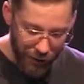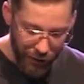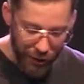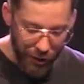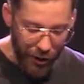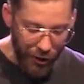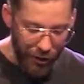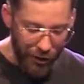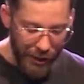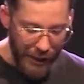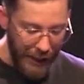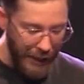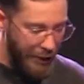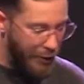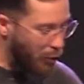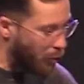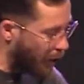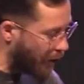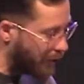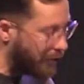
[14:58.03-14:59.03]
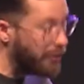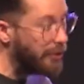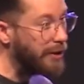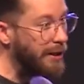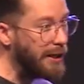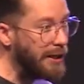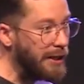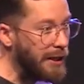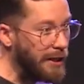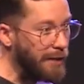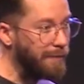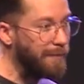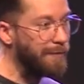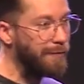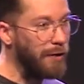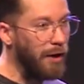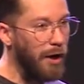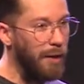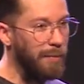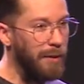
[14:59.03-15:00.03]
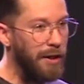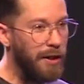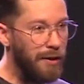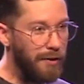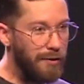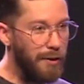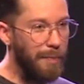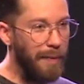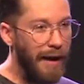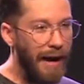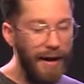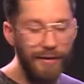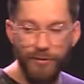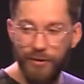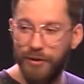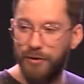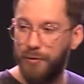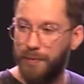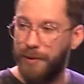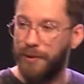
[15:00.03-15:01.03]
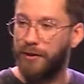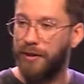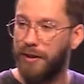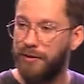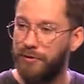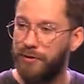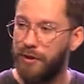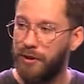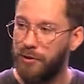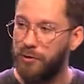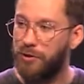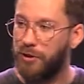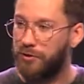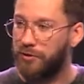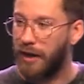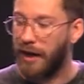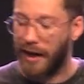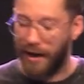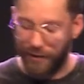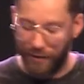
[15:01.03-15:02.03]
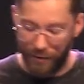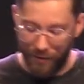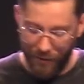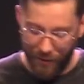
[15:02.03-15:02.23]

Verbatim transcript: learning, you are gleaning from the past experience that you just had.